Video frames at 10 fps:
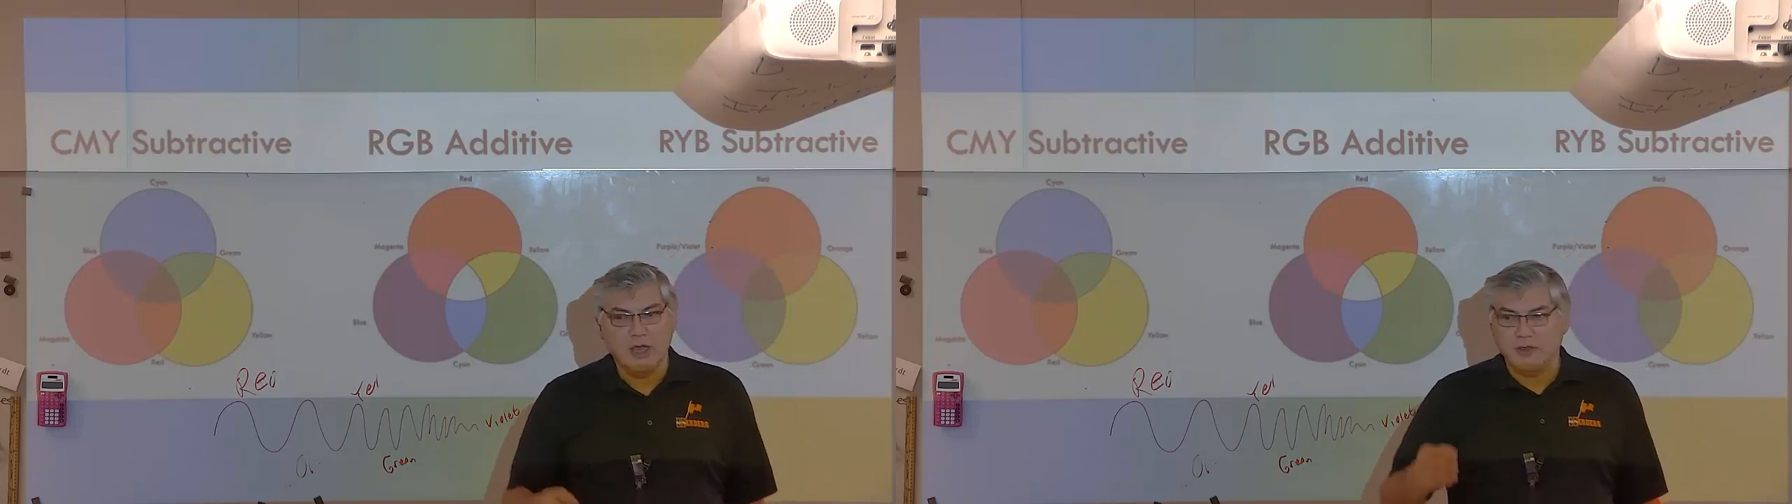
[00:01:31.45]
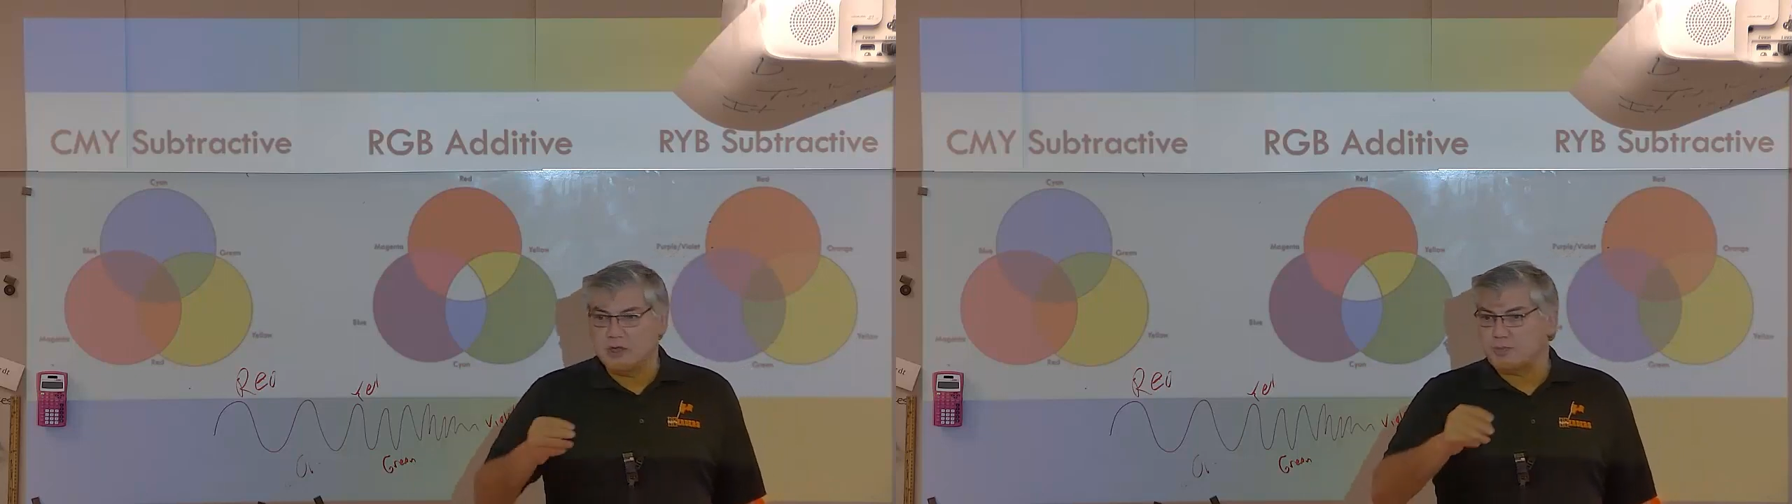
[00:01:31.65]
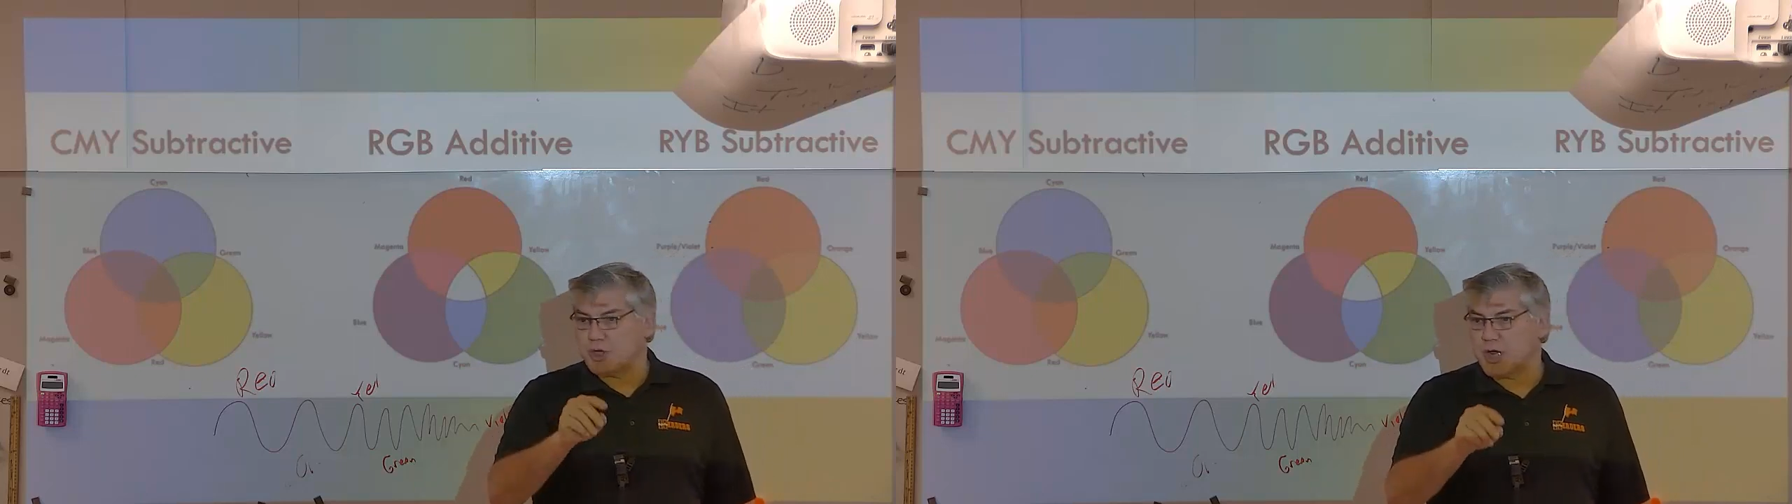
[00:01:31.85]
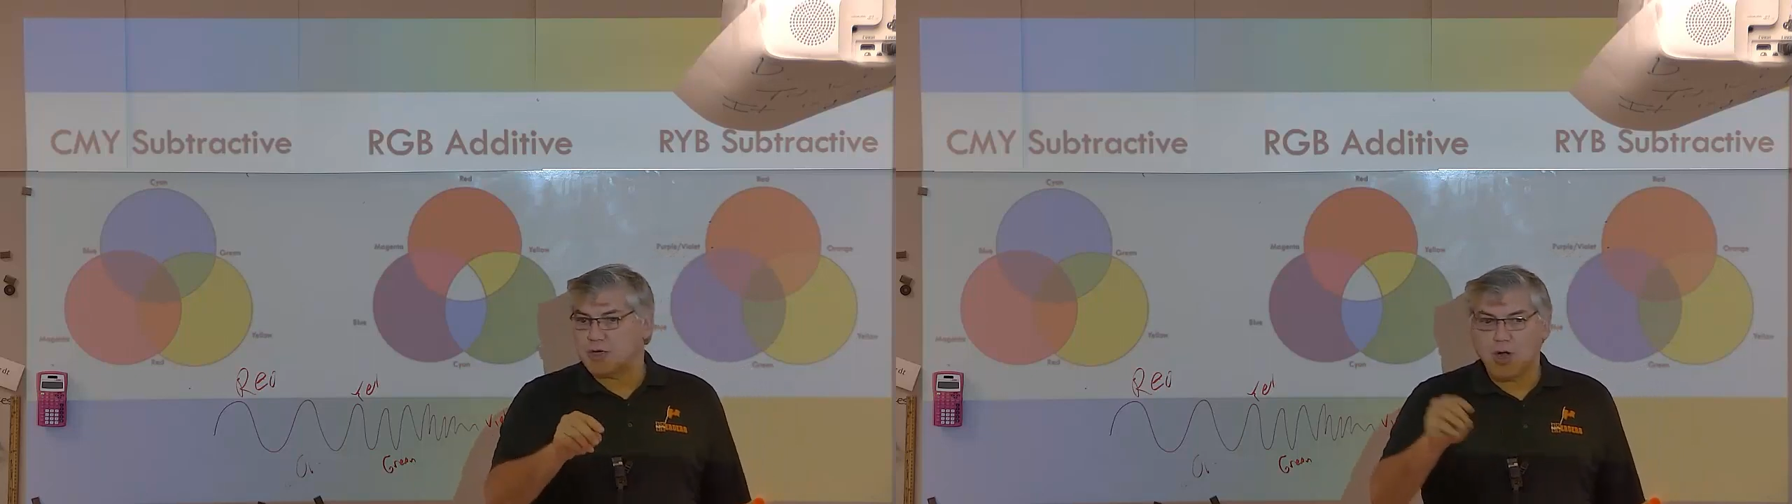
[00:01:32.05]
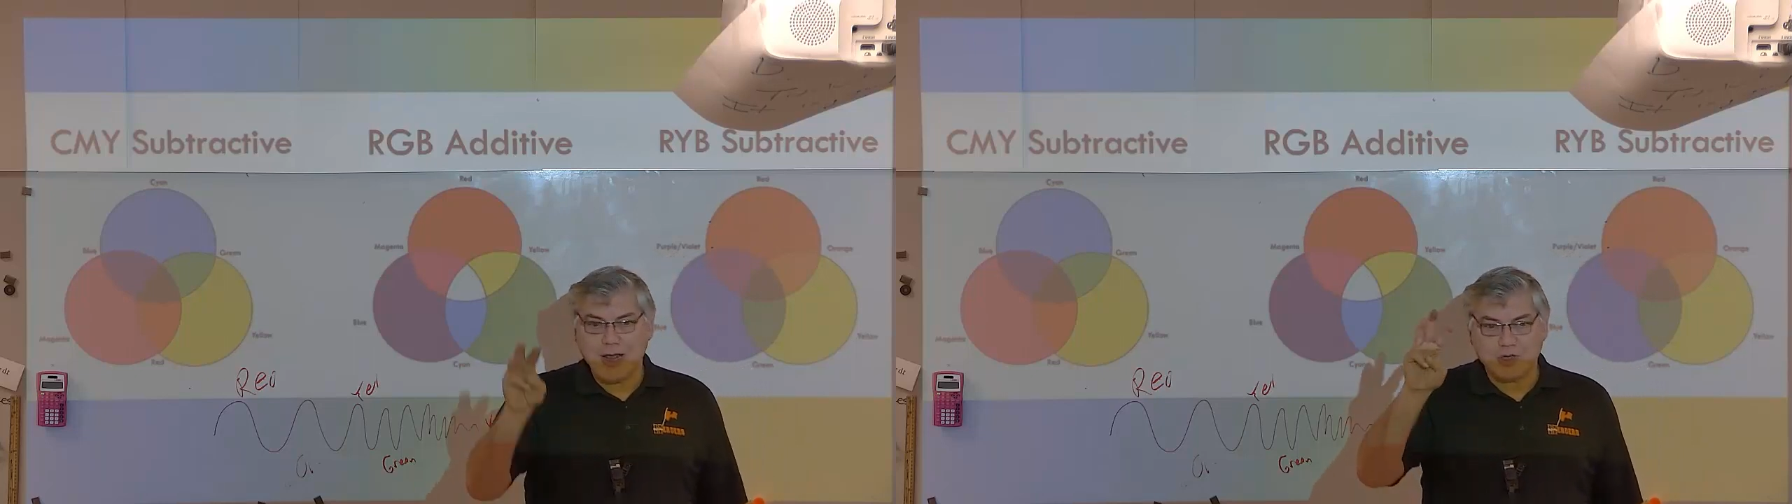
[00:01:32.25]
This
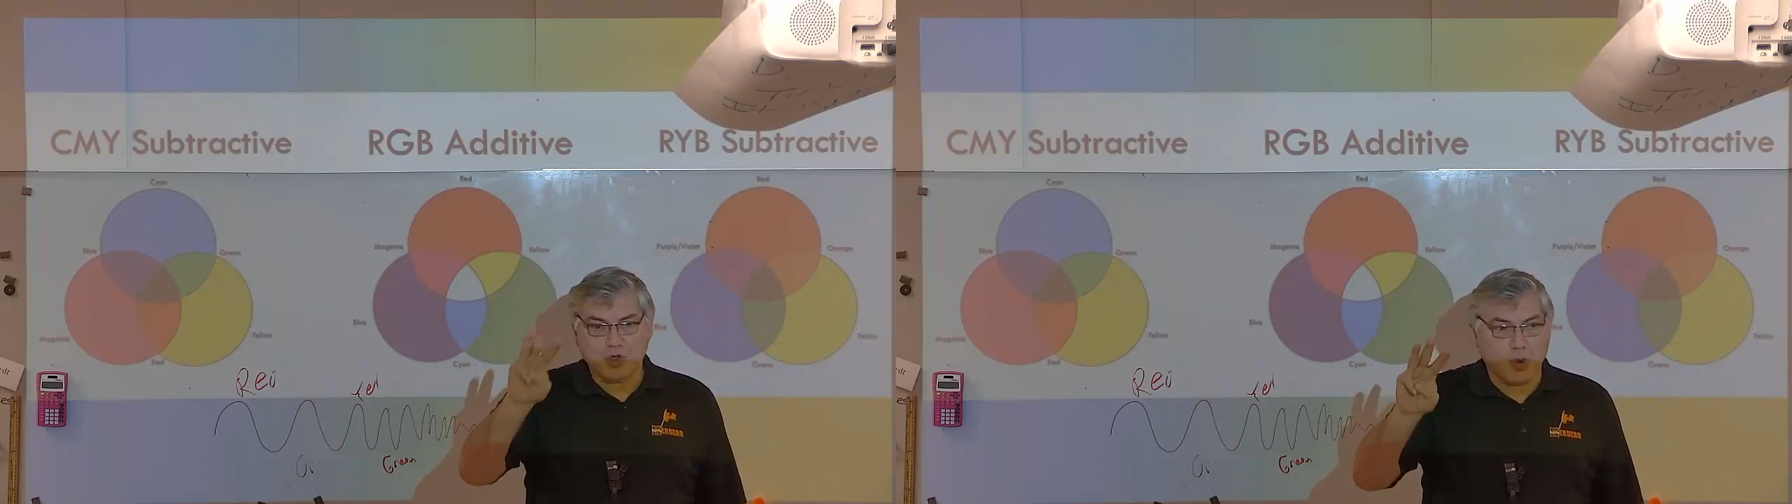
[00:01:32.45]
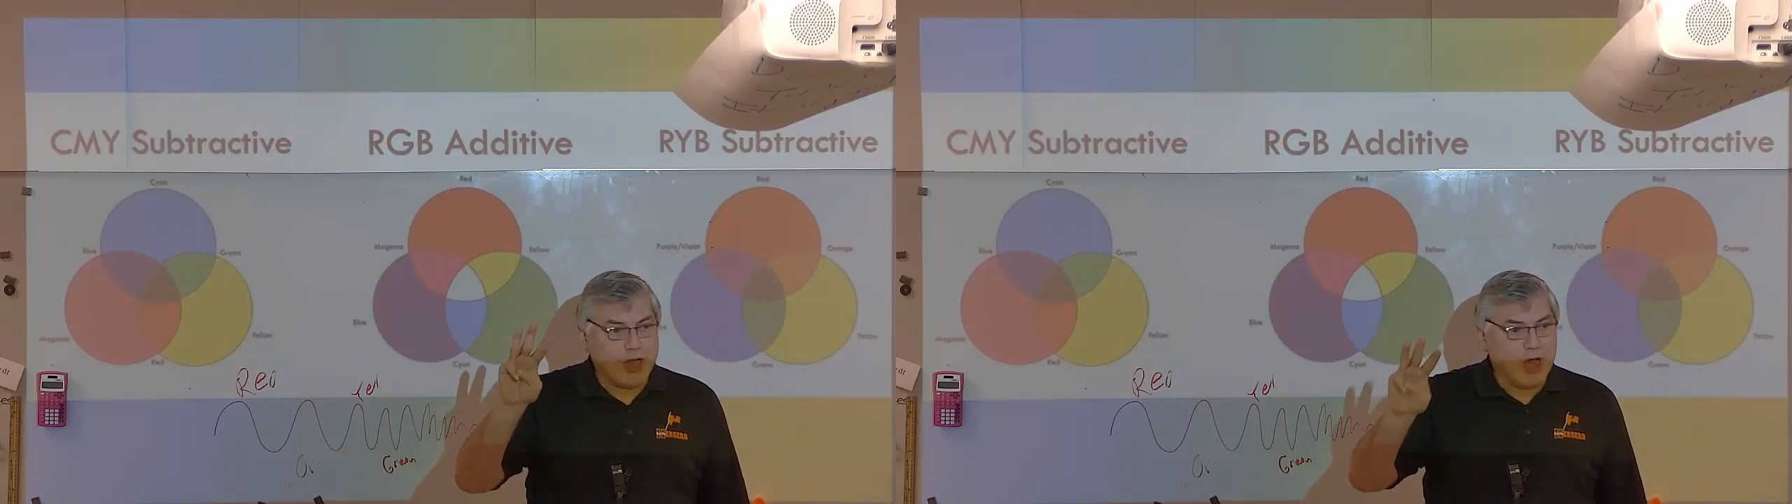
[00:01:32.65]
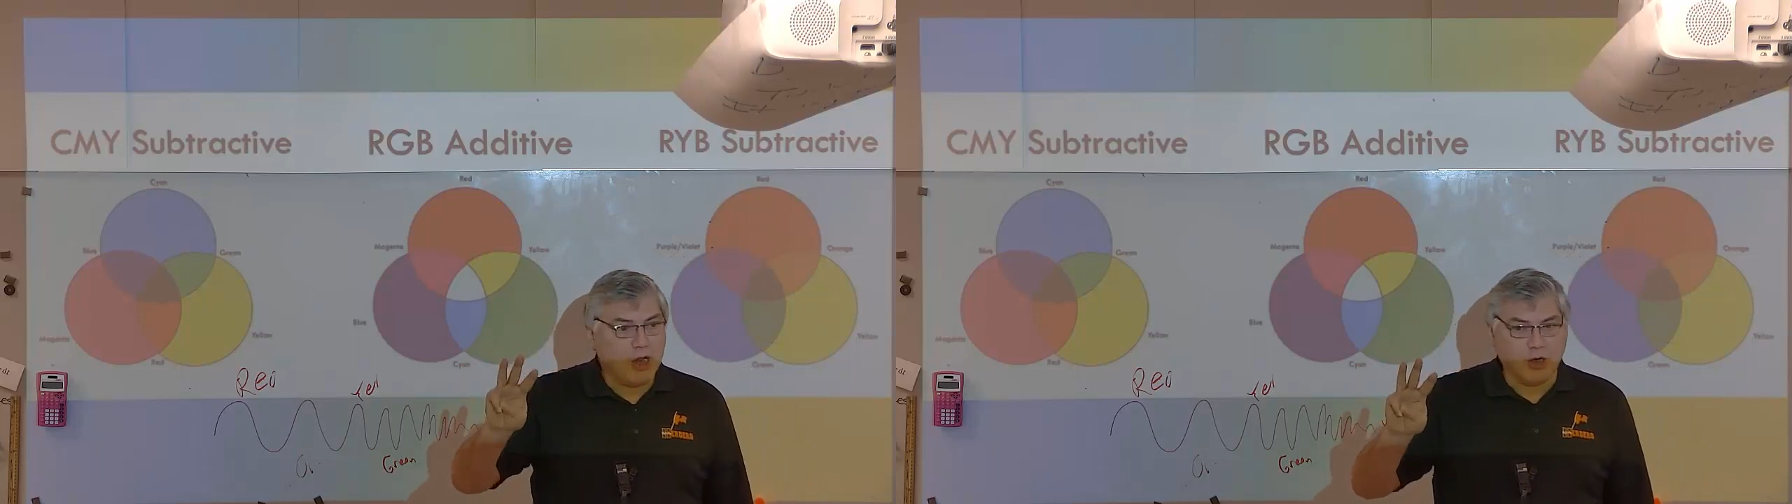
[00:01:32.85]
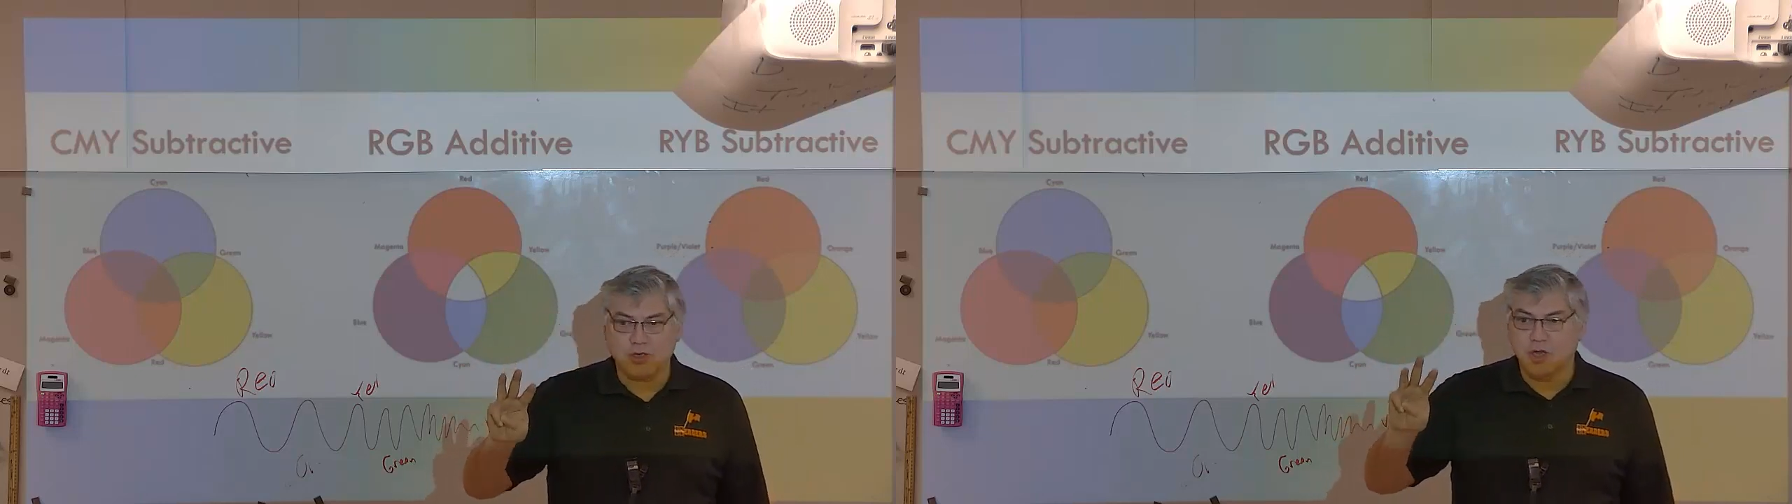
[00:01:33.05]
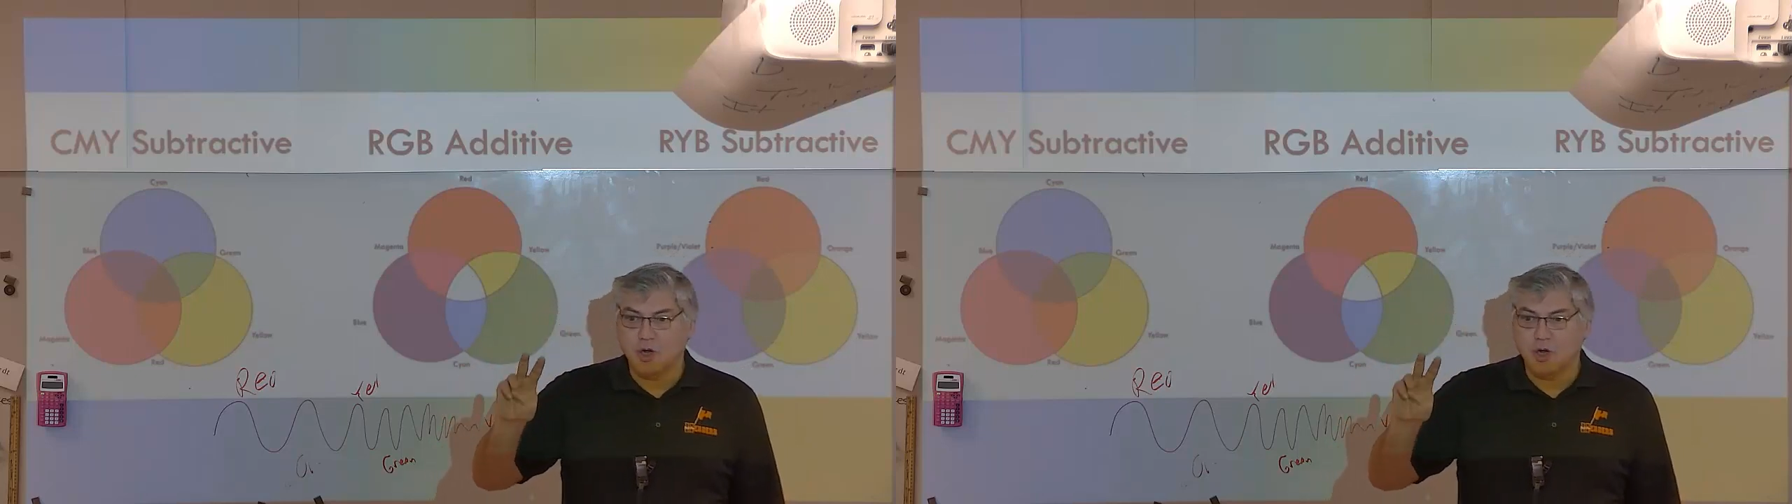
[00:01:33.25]
projector has 3 colors,